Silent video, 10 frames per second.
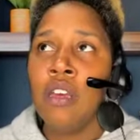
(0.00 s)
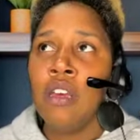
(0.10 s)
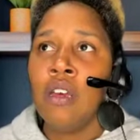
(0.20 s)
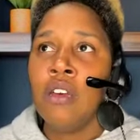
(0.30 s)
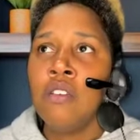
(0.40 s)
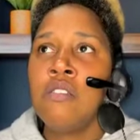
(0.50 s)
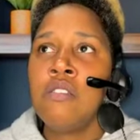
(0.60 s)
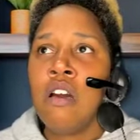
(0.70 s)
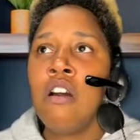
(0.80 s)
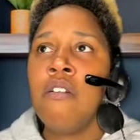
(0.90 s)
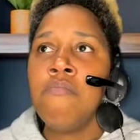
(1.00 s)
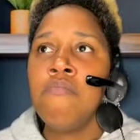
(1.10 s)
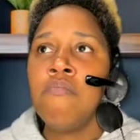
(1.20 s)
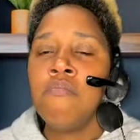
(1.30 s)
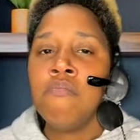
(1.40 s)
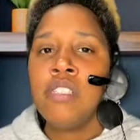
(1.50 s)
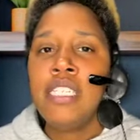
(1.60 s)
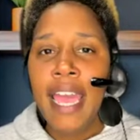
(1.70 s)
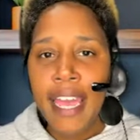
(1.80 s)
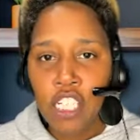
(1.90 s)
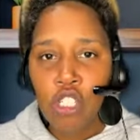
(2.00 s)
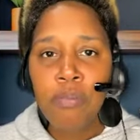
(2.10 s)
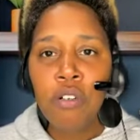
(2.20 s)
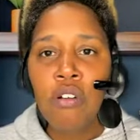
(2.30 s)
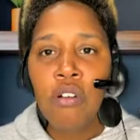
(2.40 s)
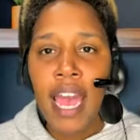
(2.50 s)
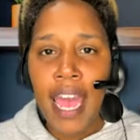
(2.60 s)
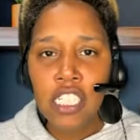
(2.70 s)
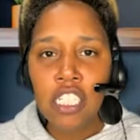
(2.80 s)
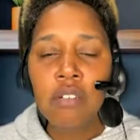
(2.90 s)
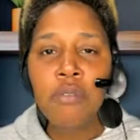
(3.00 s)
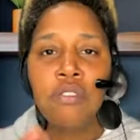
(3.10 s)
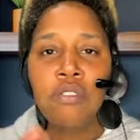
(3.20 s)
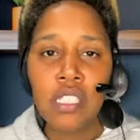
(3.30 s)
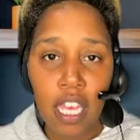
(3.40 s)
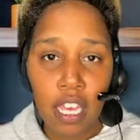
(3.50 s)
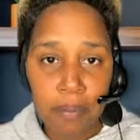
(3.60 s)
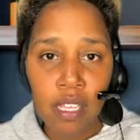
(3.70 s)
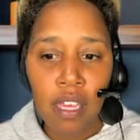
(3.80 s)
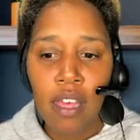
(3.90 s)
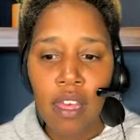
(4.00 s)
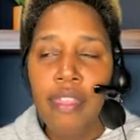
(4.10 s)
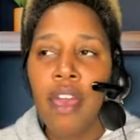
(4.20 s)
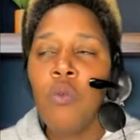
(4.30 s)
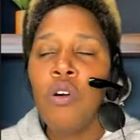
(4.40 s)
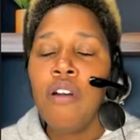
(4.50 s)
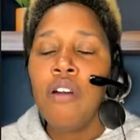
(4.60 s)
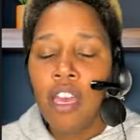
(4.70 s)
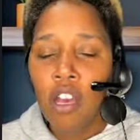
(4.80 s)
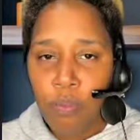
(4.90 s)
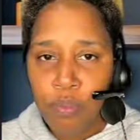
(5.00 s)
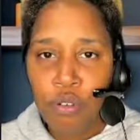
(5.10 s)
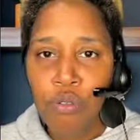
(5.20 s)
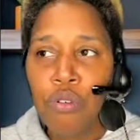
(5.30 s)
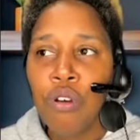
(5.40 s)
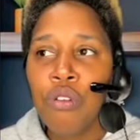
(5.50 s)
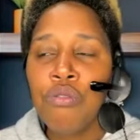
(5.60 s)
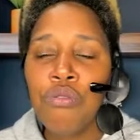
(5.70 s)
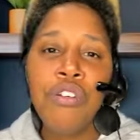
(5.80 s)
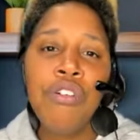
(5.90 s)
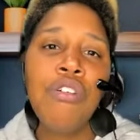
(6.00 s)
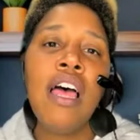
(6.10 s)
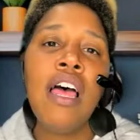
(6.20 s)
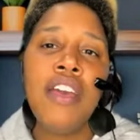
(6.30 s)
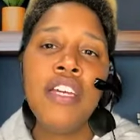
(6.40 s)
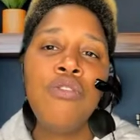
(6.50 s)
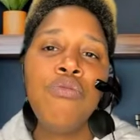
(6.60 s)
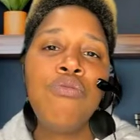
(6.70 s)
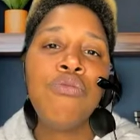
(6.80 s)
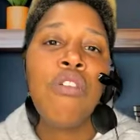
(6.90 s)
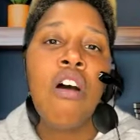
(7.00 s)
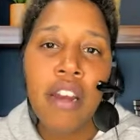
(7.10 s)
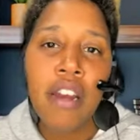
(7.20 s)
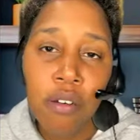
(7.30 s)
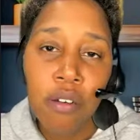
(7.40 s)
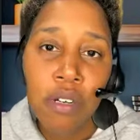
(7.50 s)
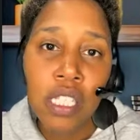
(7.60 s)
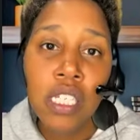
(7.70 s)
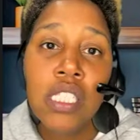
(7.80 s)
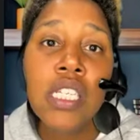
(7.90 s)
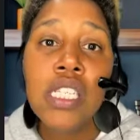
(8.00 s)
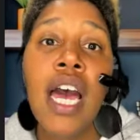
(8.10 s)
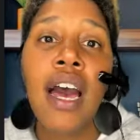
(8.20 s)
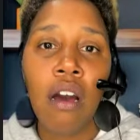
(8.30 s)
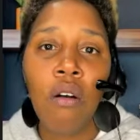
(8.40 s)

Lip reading: some tangible, actionable steps that will help you through your life as you grow heart equity. This is how